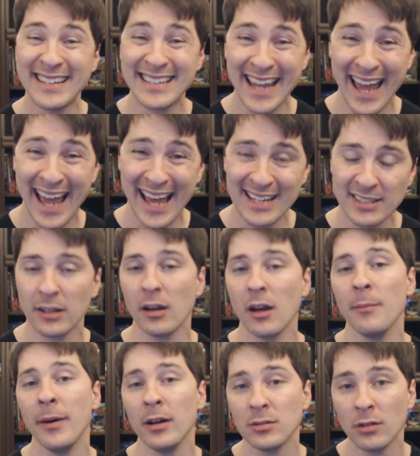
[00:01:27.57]

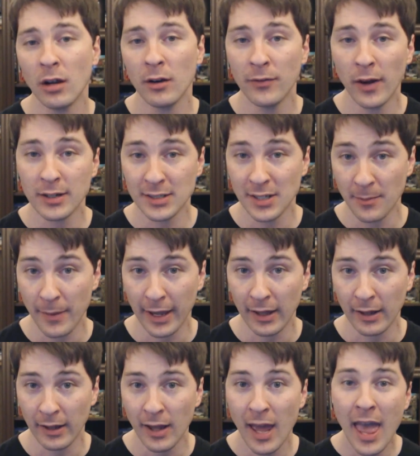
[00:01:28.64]
fantastic about Star Fox
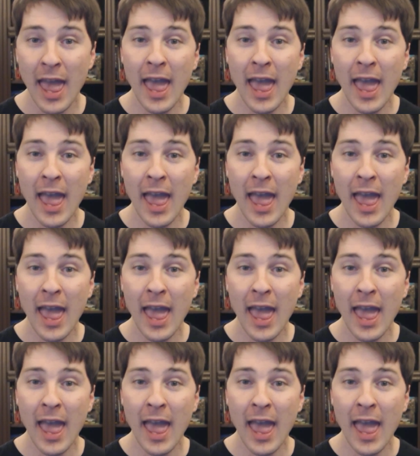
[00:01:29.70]
Command